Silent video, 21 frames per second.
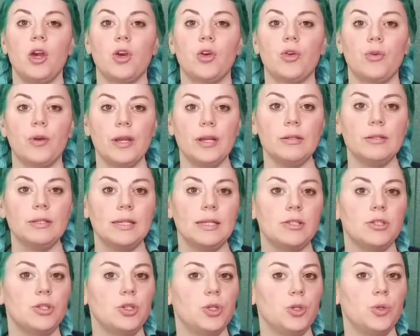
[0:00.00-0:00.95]

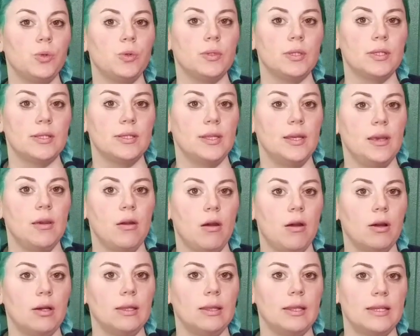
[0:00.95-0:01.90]
Creality's new
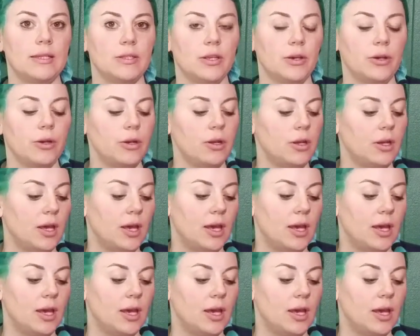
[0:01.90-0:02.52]
CR Lizard.